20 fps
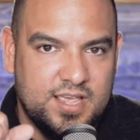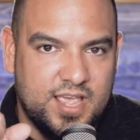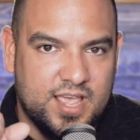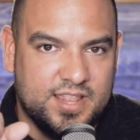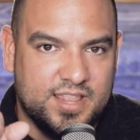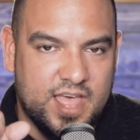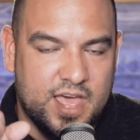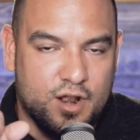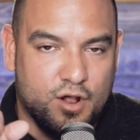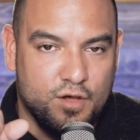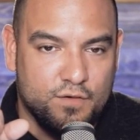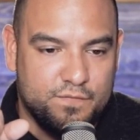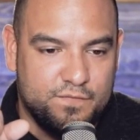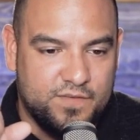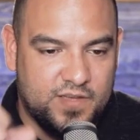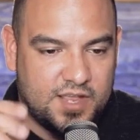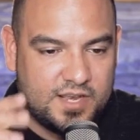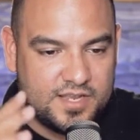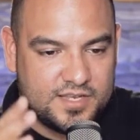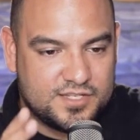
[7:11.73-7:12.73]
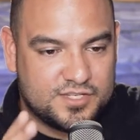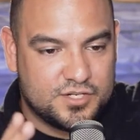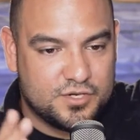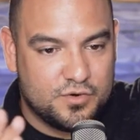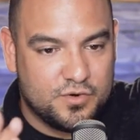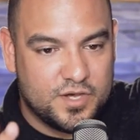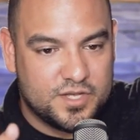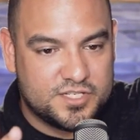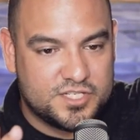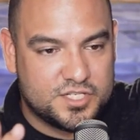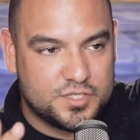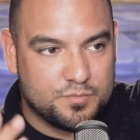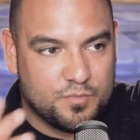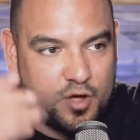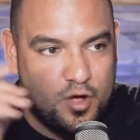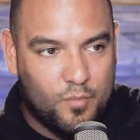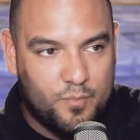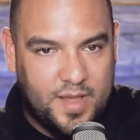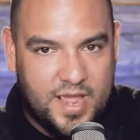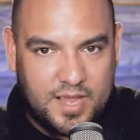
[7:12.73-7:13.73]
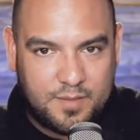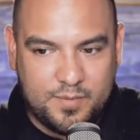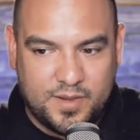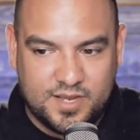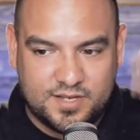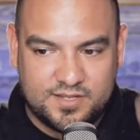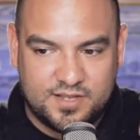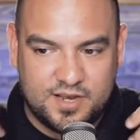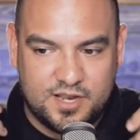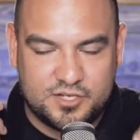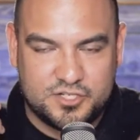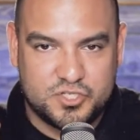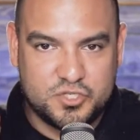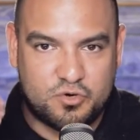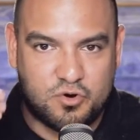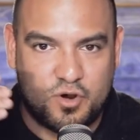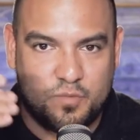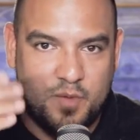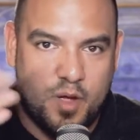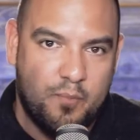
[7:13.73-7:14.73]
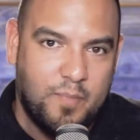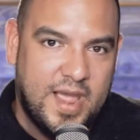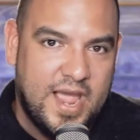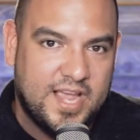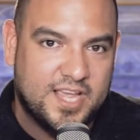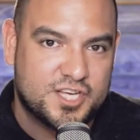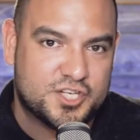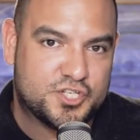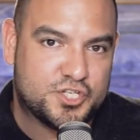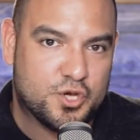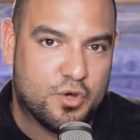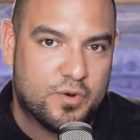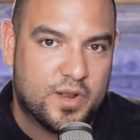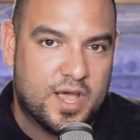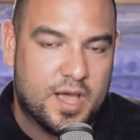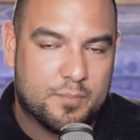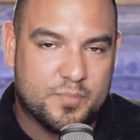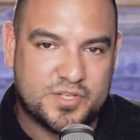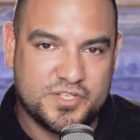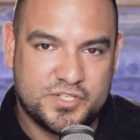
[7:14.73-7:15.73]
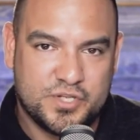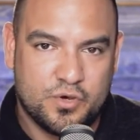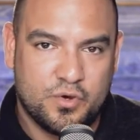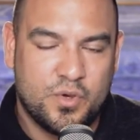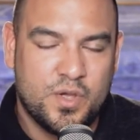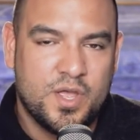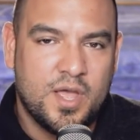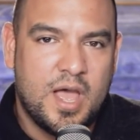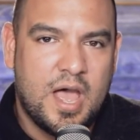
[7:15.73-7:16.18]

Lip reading: And that all fit into a small backpack that I just threw on my back and showed up. And so